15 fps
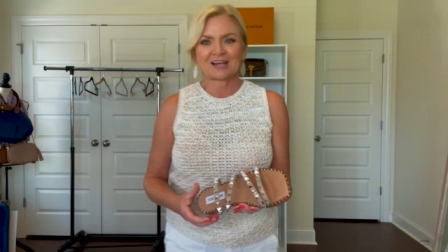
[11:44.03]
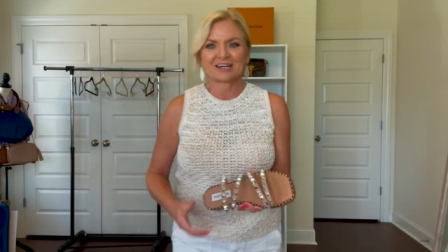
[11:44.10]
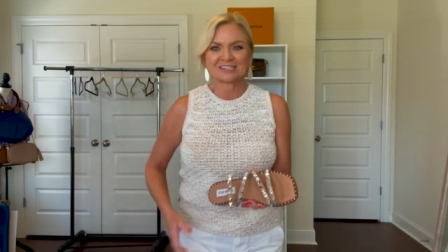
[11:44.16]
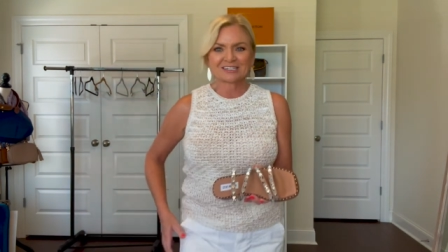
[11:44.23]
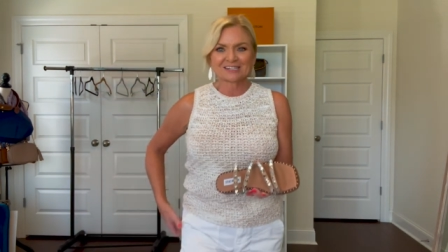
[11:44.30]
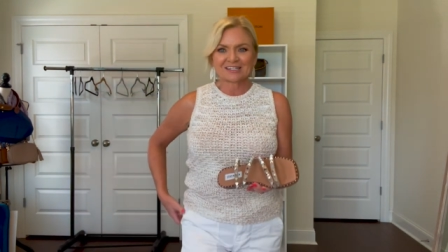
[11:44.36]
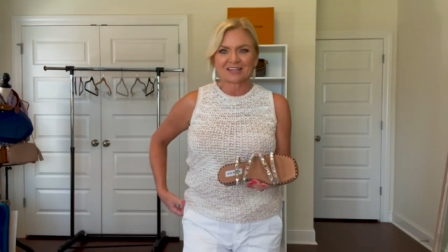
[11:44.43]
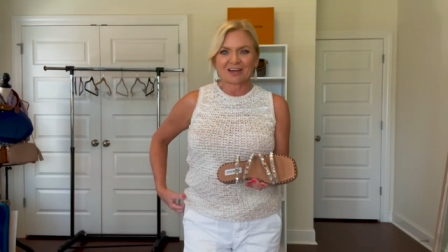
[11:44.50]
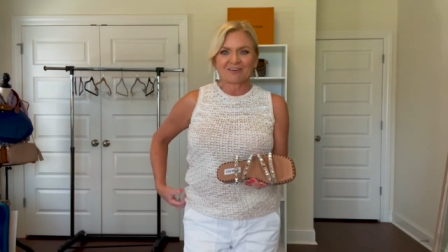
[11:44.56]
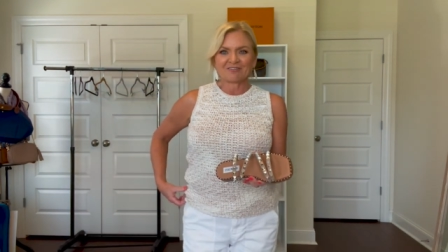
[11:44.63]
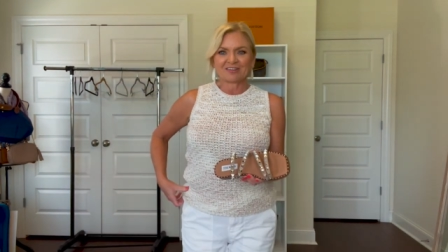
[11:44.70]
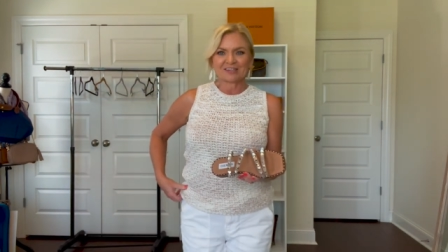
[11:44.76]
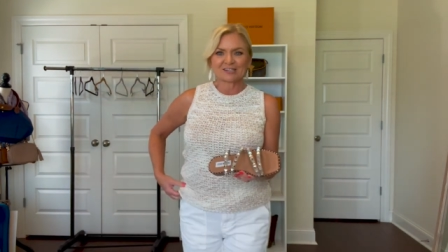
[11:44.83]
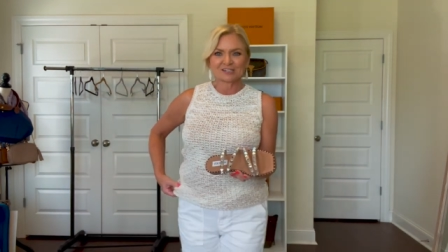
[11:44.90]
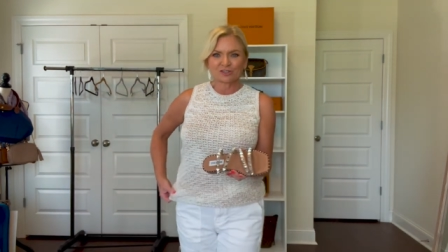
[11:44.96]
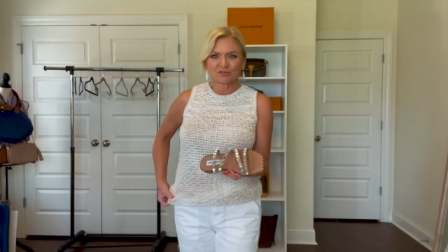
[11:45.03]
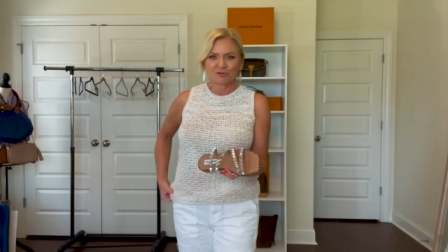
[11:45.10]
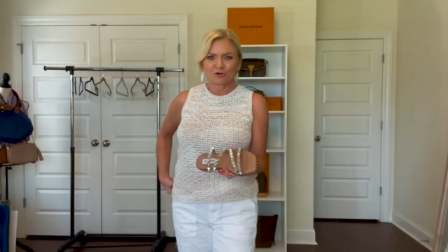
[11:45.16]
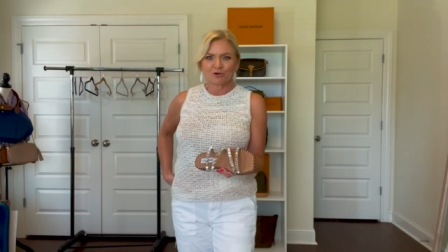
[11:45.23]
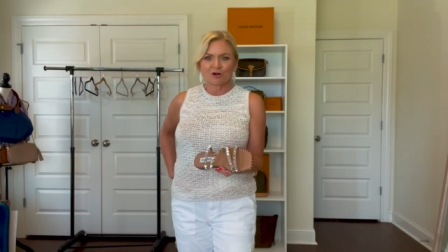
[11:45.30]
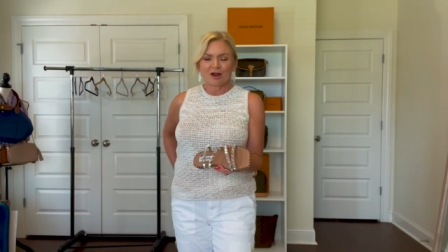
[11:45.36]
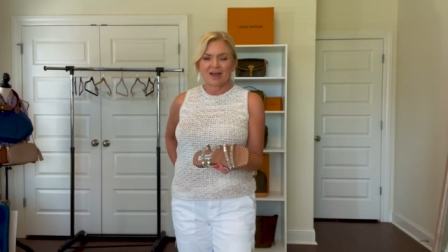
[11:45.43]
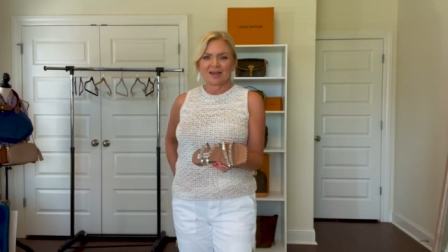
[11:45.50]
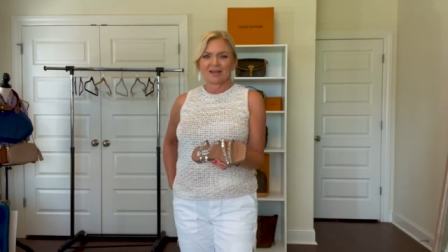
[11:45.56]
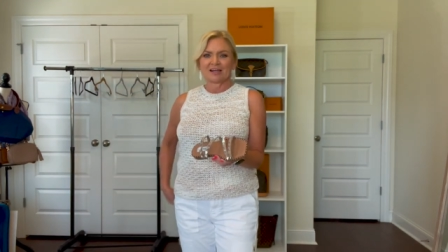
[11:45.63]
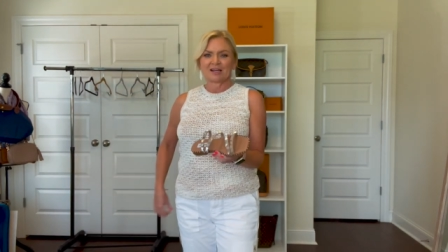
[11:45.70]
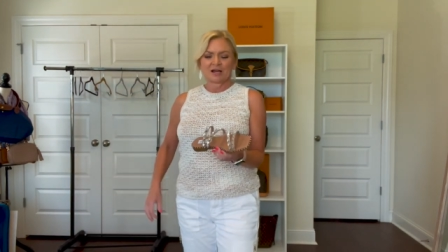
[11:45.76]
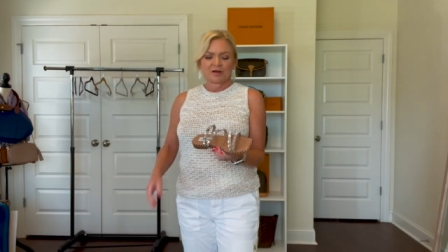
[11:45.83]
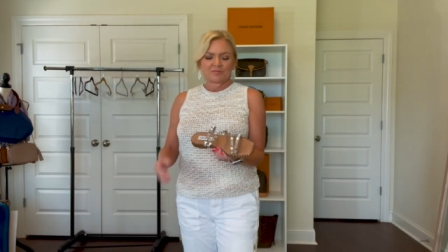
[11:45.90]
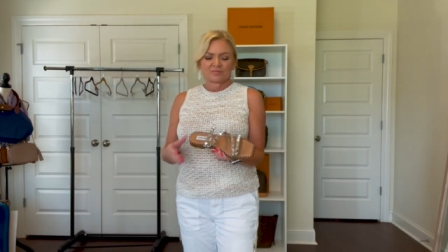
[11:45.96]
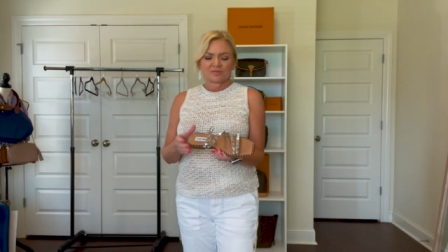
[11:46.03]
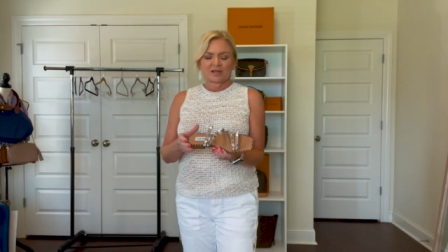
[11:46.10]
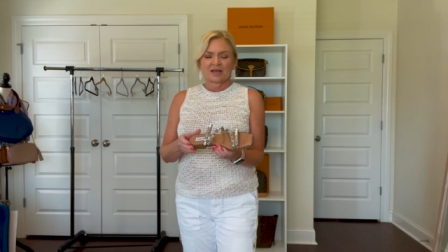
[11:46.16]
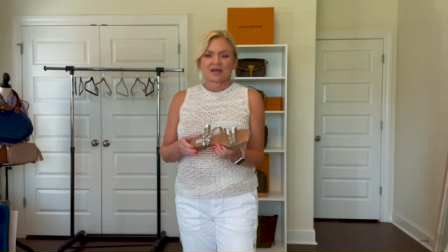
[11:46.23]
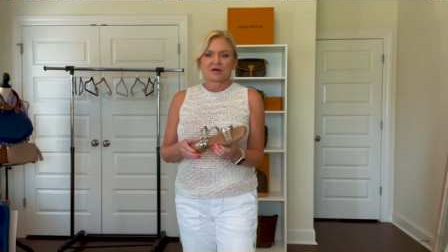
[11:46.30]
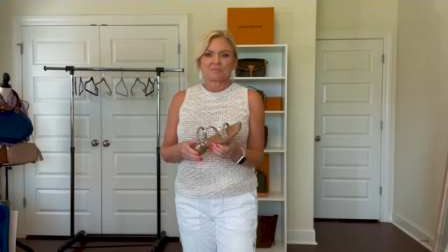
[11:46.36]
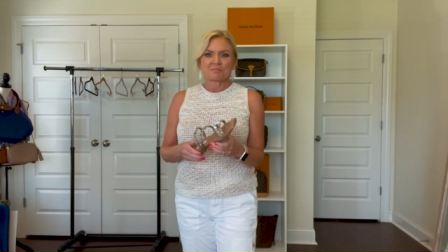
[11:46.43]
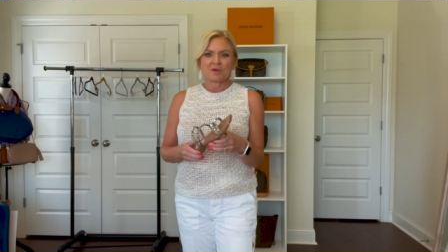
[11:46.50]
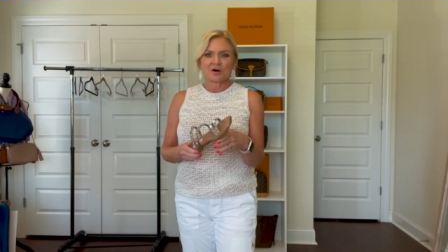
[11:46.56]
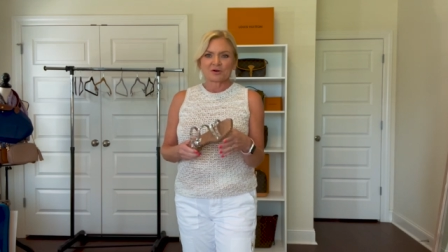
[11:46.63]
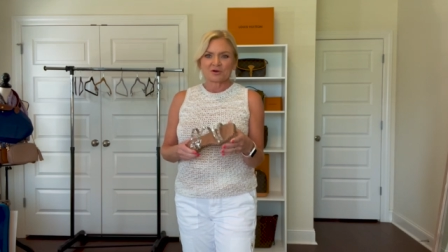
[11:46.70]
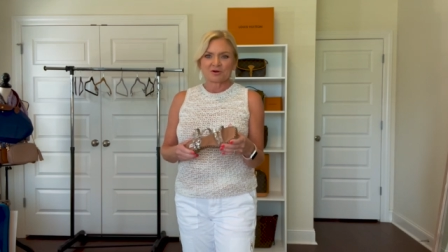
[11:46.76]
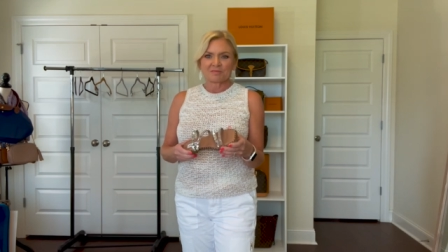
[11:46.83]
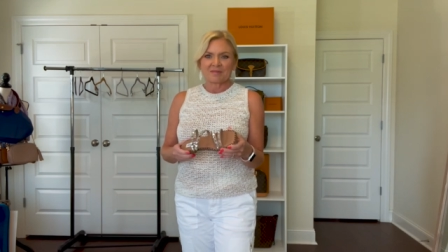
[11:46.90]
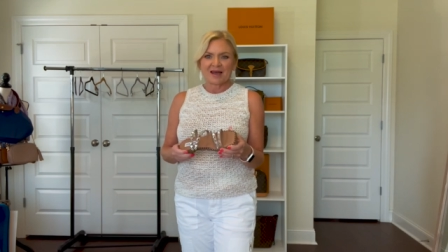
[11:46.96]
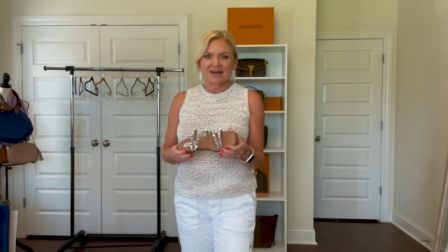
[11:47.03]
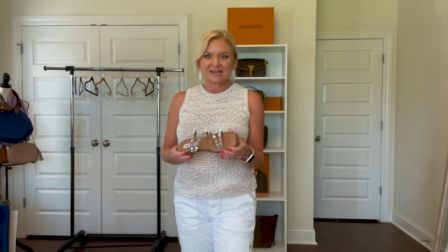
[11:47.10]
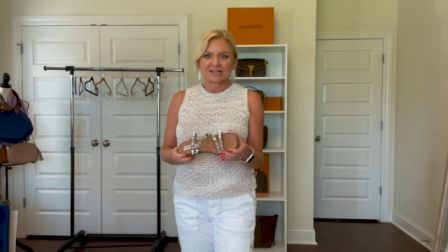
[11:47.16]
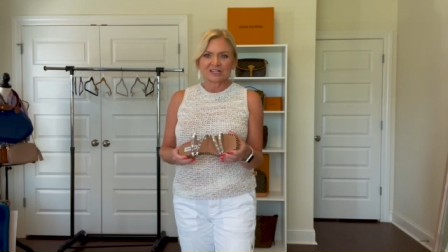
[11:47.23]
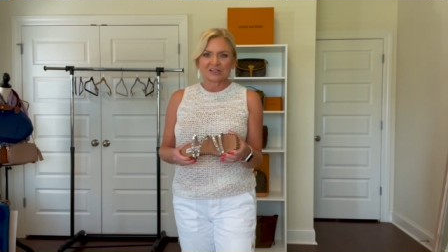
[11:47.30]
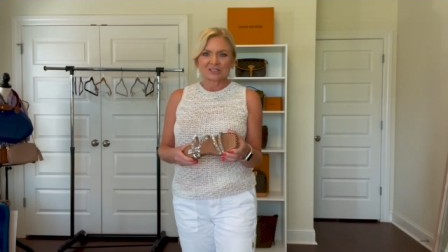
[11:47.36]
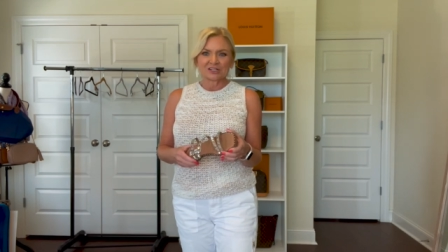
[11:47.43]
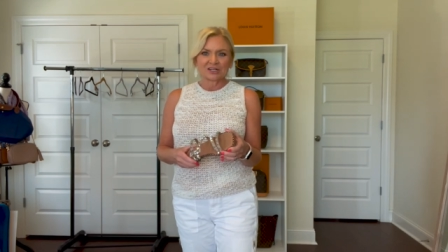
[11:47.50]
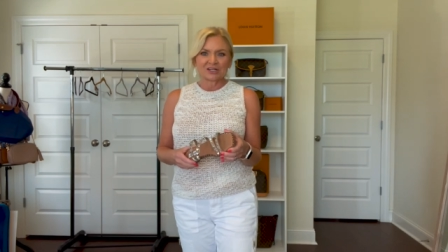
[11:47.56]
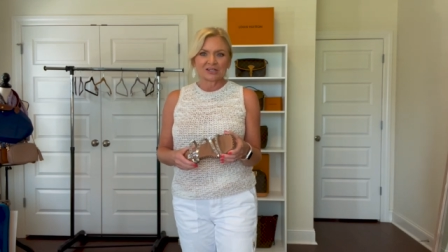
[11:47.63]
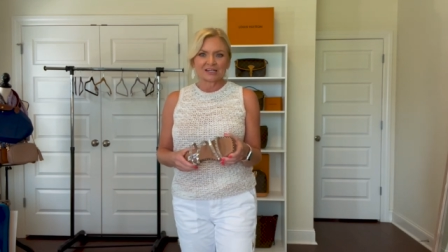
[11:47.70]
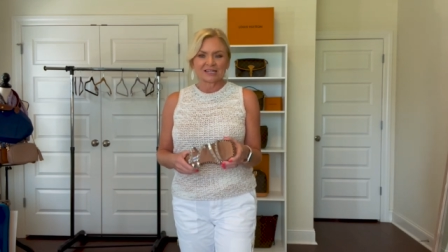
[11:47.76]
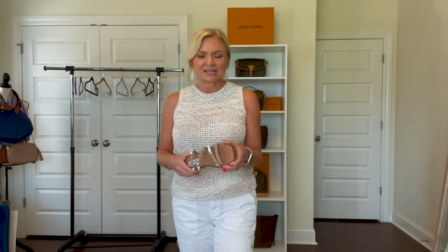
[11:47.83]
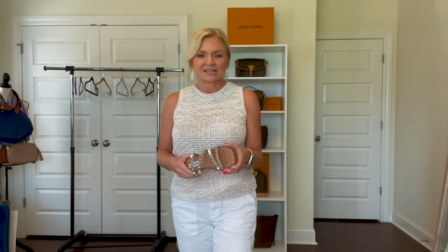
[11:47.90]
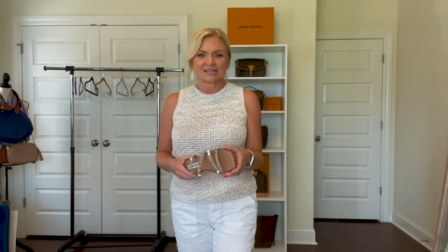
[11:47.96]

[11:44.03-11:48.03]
I just love this for a, a monochromatic look